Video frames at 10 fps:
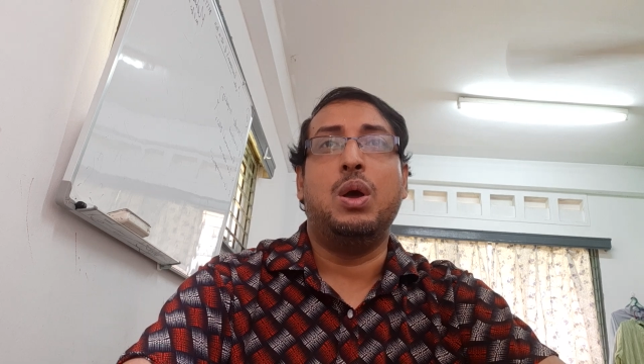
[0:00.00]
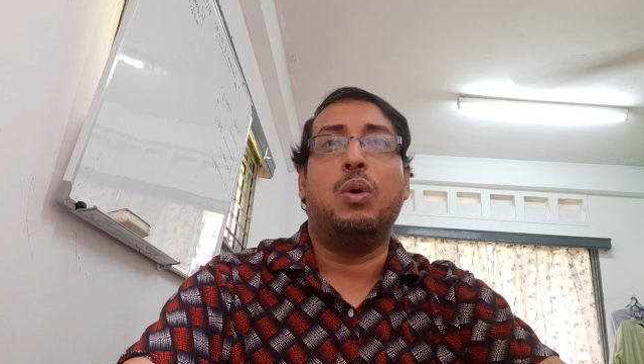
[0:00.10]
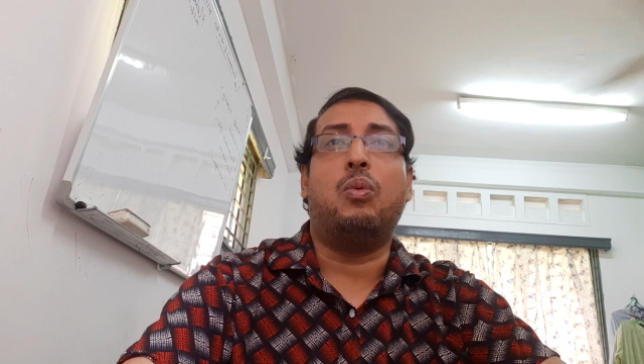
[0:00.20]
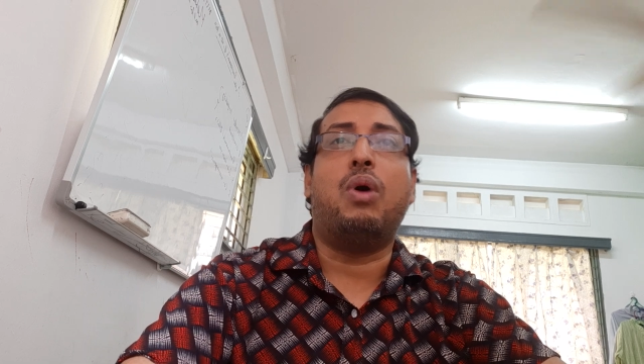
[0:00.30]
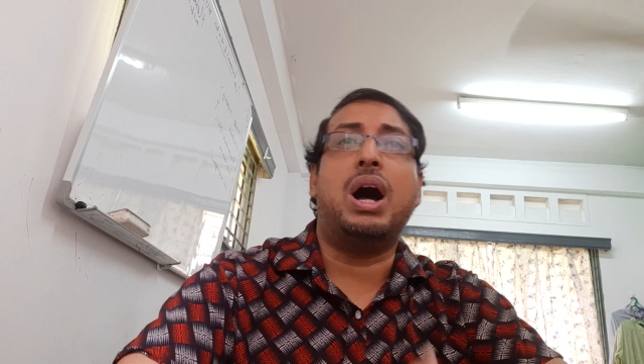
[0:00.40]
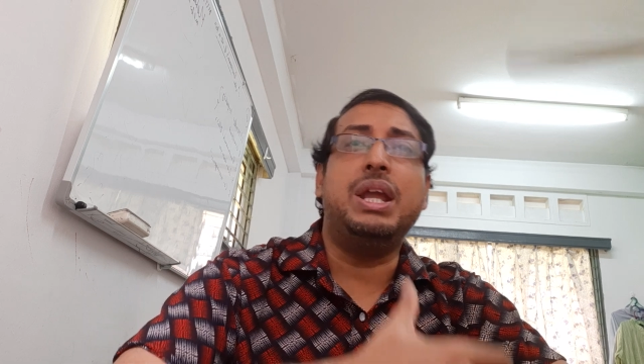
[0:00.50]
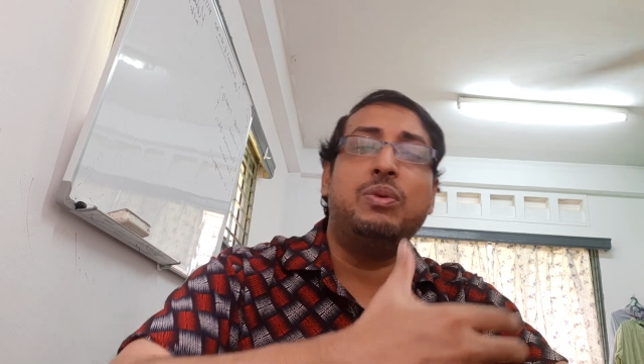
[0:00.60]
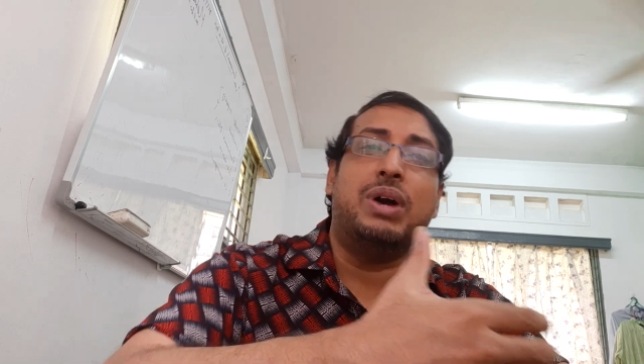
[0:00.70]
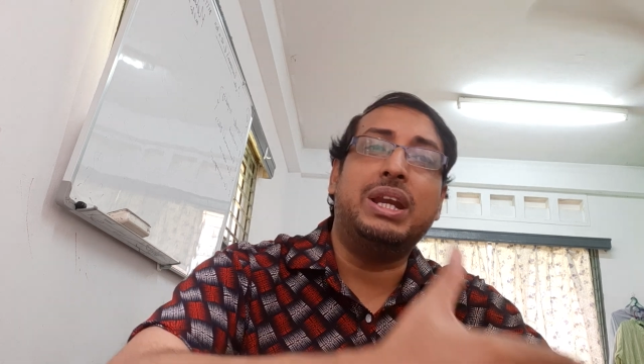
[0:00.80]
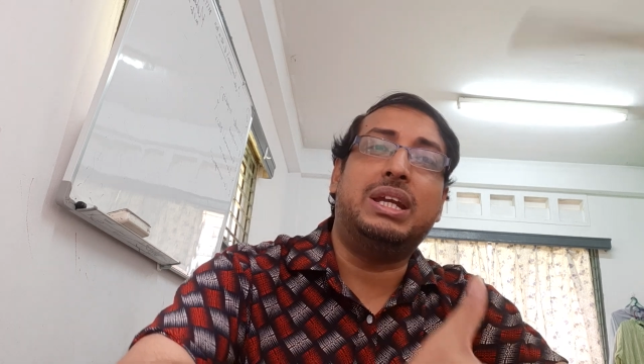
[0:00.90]
what you
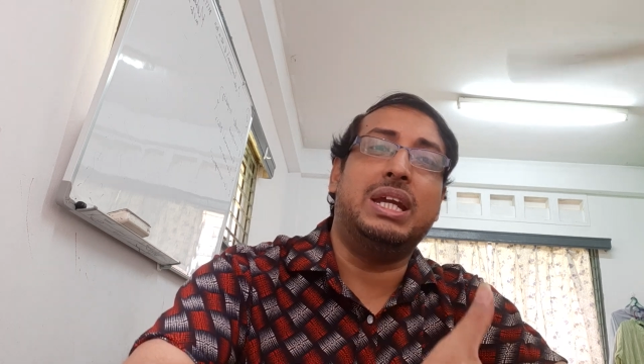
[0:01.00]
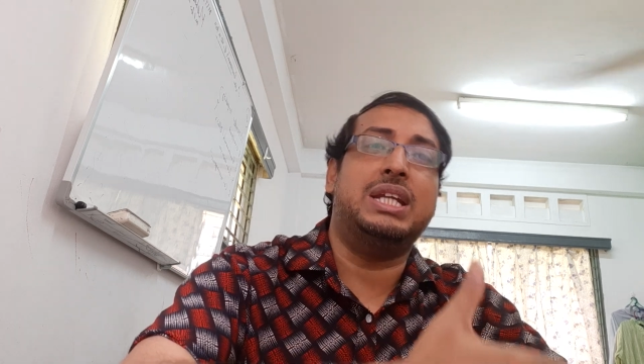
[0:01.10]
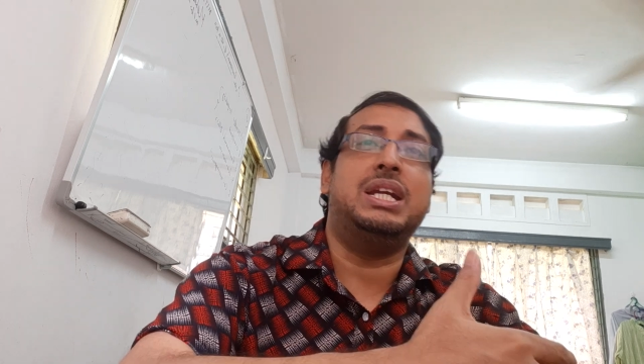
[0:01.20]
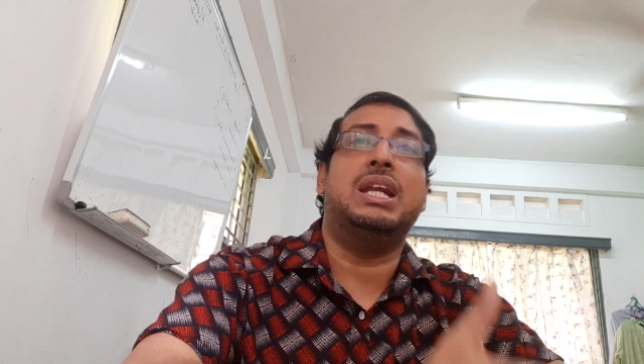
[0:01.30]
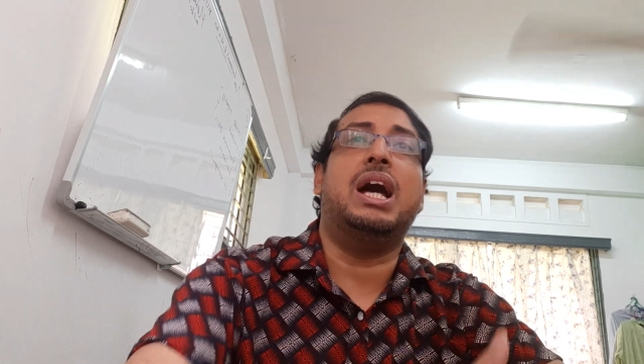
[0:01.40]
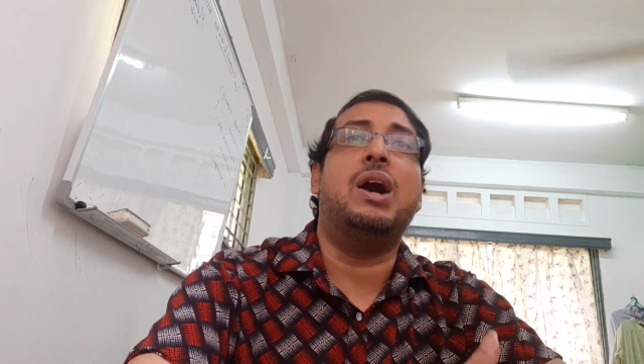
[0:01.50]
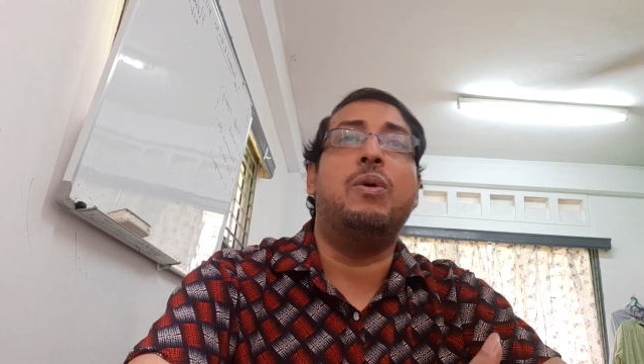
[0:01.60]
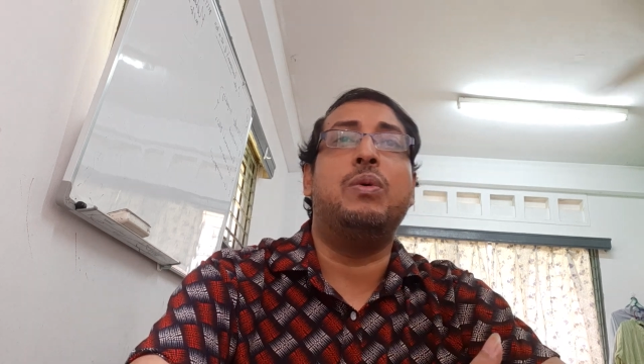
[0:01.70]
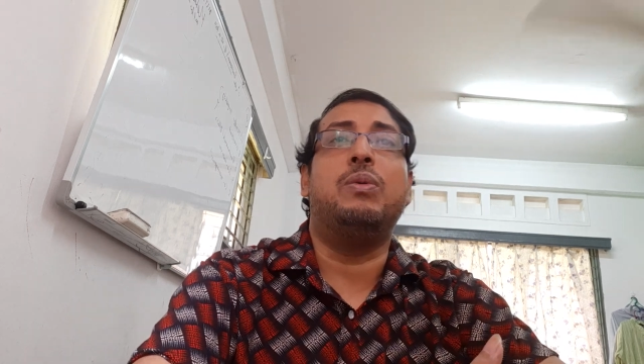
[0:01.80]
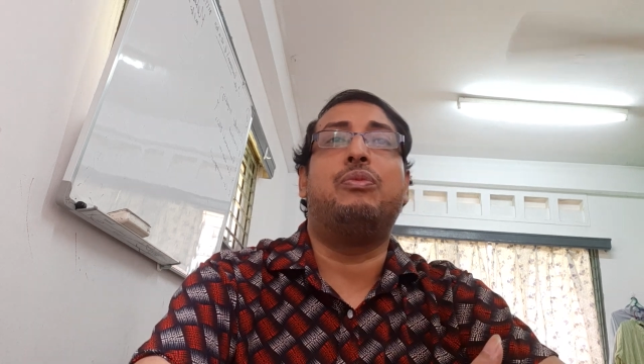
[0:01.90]
can get
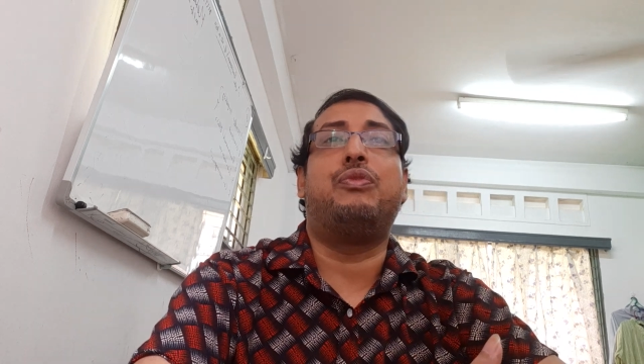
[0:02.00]
now